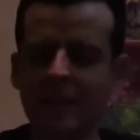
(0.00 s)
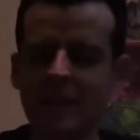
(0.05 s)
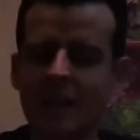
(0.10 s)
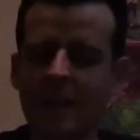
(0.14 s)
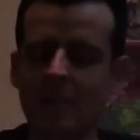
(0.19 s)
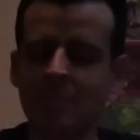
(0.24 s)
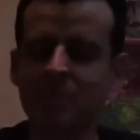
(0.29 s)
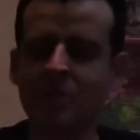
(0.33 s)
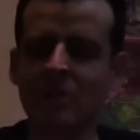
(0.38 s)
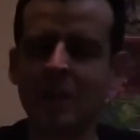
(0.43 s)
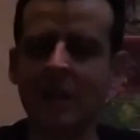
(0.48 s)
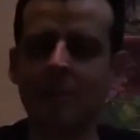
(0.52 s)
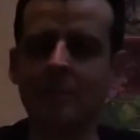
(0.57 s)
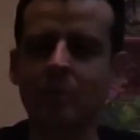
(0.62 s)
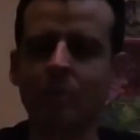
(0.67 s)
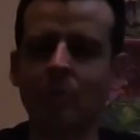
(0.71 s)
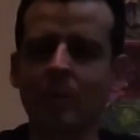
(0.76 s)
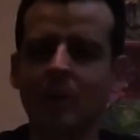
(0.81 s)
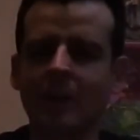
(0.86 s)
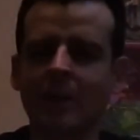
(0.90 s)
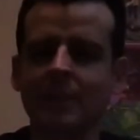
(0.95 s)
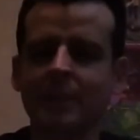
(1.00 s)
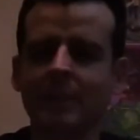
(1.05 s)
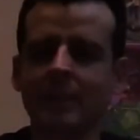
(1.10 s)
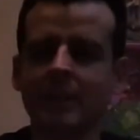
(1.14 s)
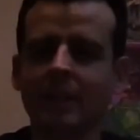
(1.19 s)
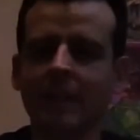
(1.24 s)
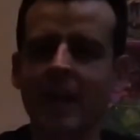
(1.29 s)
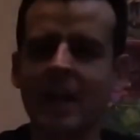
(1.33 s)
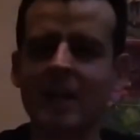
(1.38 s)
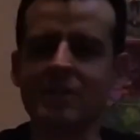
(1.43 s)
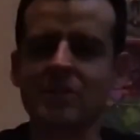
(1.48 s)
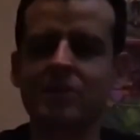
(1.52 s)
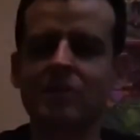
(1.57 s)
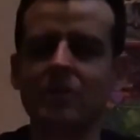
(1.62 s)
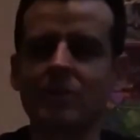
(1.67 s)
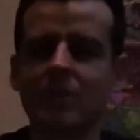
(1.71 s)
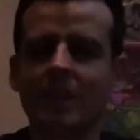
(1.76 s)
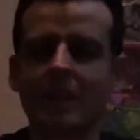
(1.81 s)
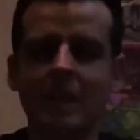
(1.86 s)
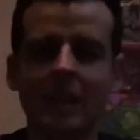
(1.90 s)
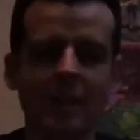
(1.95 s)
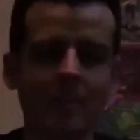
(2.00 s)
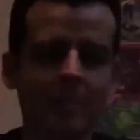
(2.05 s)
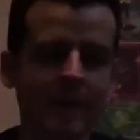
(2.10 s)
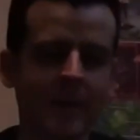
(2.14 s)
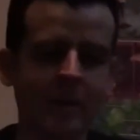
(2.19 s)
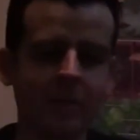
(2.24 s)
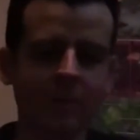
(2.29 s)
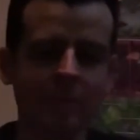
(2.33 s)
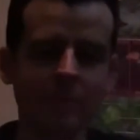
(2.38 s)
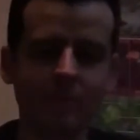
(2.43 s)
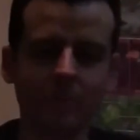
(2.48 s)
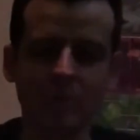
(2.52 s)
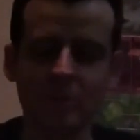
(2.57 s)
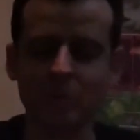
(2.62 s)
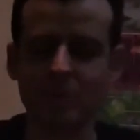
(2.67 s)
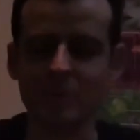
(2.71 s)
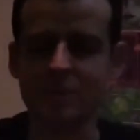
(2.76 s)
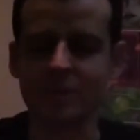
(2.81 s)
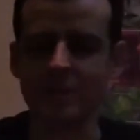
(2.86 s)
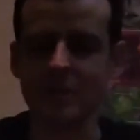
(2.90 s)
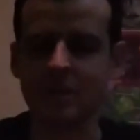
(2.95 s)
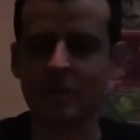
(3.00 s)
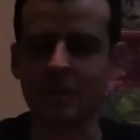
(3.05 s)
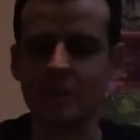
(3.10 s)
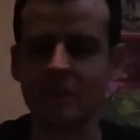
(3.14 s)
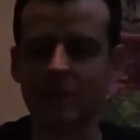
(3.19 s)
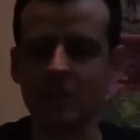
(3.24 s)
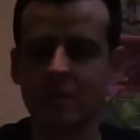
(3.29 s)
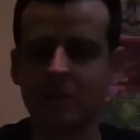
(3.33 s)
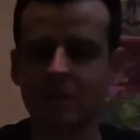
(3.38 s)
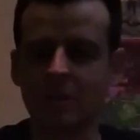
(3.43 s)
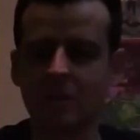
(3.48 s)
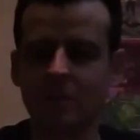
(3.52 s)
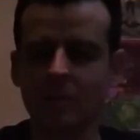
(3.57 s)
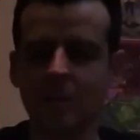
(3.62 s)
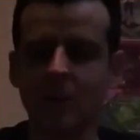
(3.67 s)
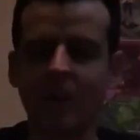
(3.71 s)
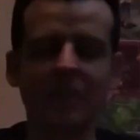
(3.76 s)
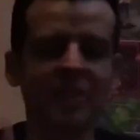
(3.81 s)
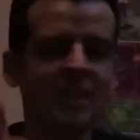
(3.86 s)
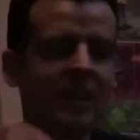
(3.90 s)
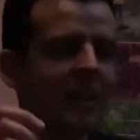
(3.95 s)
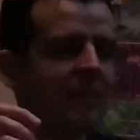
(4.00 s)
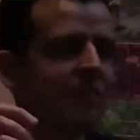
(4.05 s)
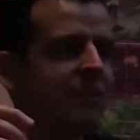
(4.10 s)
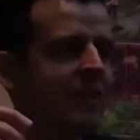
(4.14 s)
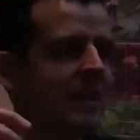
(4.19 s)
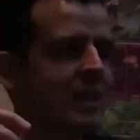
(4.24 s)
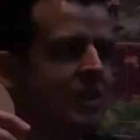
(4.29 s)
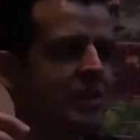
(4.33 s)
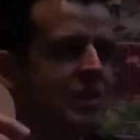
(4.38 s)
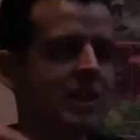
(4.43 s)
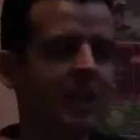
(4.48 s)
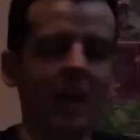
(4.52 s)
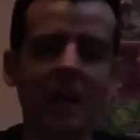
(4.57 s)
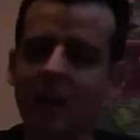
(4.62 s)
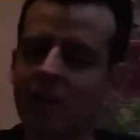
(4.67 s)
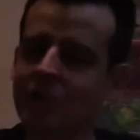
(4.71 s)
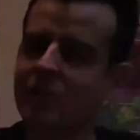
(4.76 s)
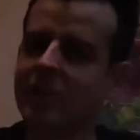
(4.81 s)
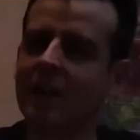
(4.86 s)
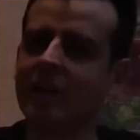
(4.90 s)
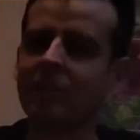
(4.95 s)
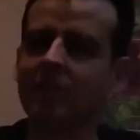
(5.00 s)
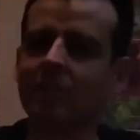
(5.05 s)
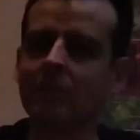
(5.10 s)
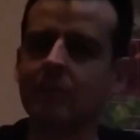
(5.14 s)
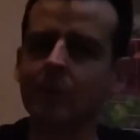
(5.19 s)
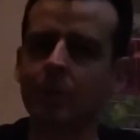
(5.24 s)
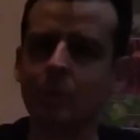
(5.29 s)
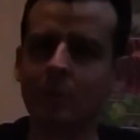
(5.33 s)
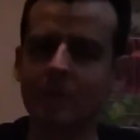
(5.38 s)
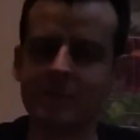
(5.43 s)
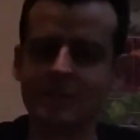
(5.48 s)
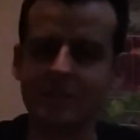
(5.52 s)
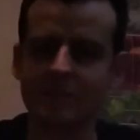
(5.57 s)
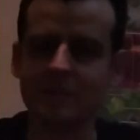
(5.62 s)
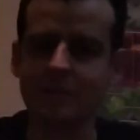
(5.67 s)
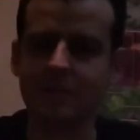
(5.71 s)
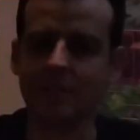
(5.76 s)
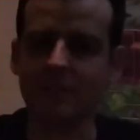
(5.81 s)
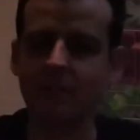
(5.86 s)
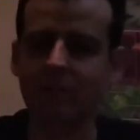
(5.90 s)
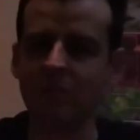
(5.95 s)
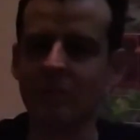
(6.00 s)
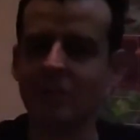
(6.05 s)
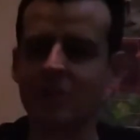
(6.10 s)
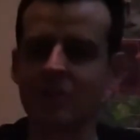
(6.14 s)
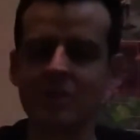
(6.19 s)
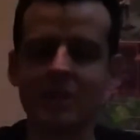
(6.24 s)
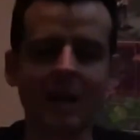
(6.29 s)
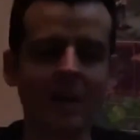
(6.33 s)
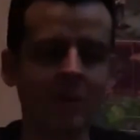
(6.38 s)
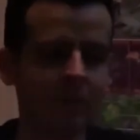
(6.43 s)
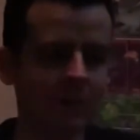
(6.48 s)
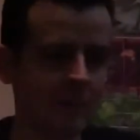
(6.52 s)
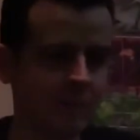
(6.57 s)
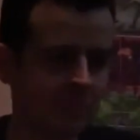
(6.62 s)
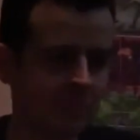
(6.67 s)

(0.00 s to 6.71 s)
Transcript: I am trying to work on the last two that came out, which was no, I think I finished Contract Revoked. Finished that one,